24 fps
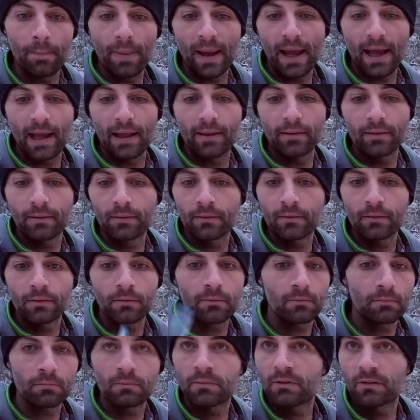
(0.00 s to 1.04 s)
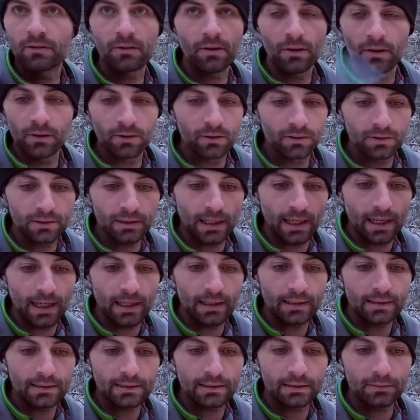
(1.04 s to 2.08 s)
pencils, I
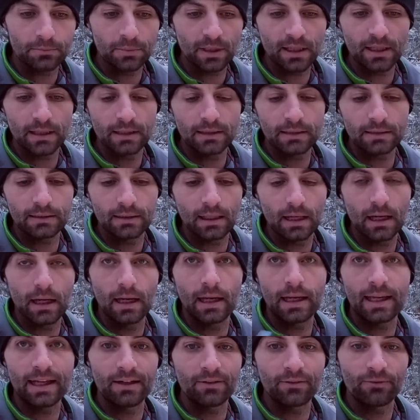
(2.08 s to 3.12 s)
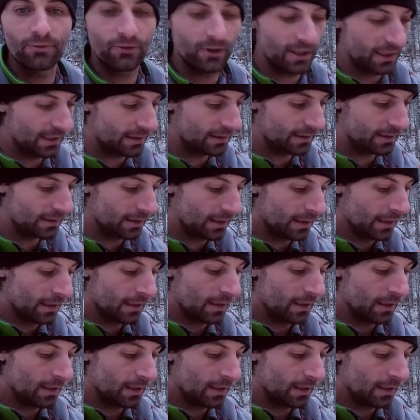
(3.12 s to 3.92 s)
guess, because it can freeze.